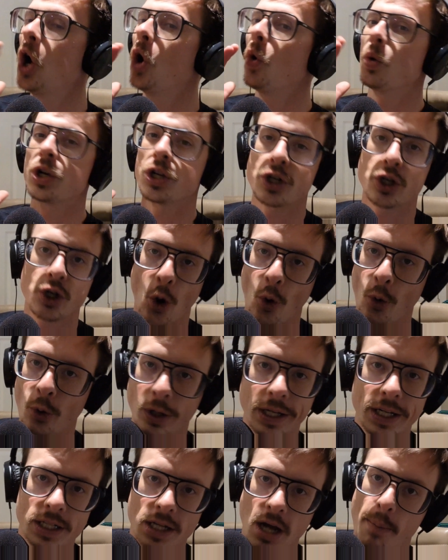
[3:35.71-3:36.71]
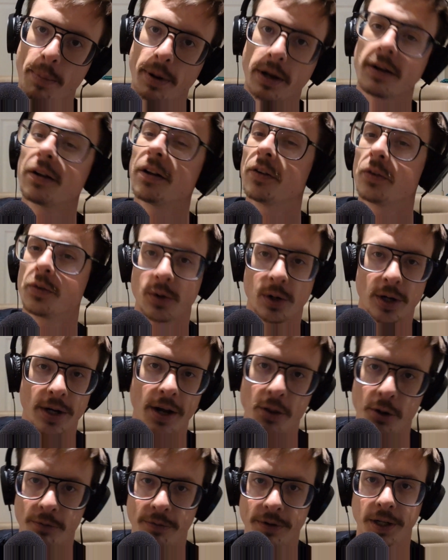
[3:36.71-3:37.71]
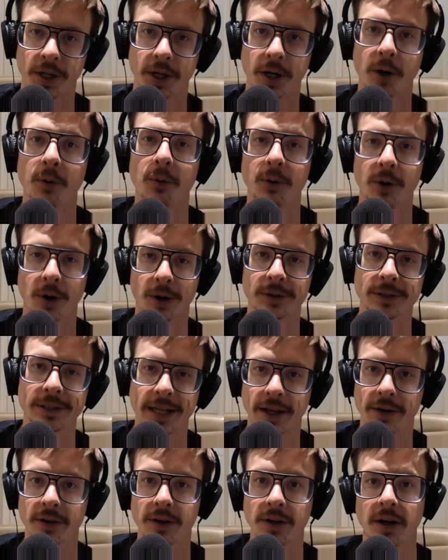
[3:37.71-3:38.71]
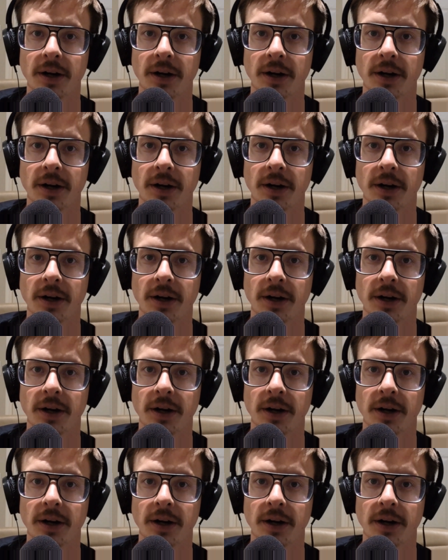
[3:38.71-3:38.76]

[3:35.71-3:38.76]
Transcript: which is totally a topic for another video altogether.